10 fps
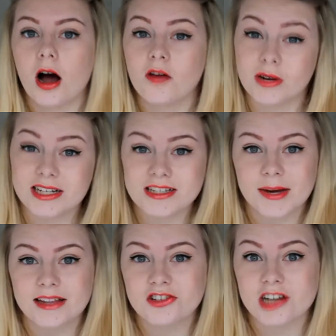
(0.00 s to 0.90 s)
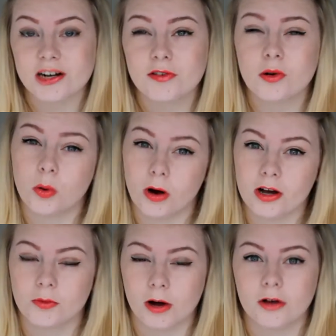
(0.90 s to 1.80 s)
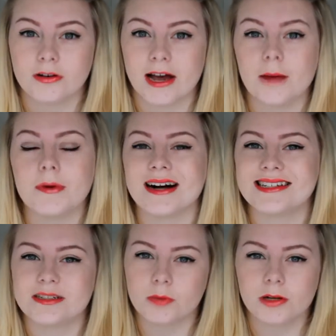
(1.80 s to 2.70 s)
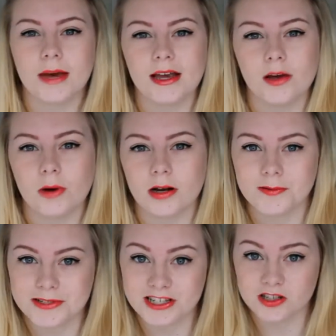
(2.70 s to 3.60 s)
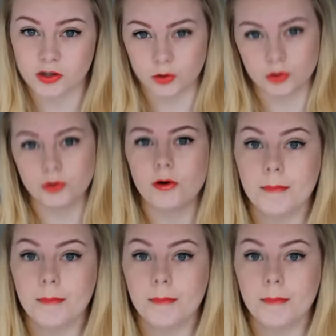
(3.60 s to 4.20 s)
I've wanted to make this channel for quite a while now but I didn't want to make it while I was at school.